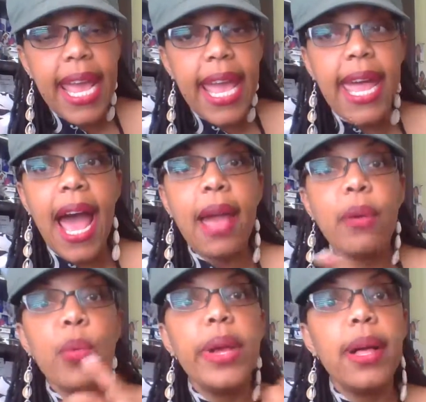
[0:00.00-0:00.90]
And I
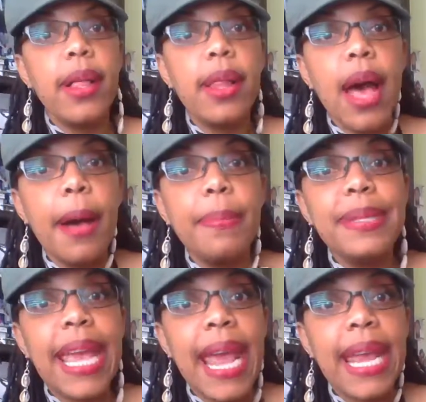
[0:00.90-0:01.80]
will
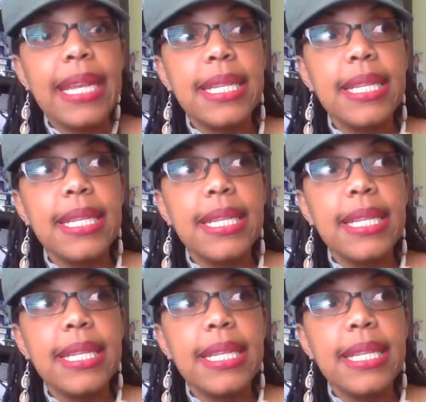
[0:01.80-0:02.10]
update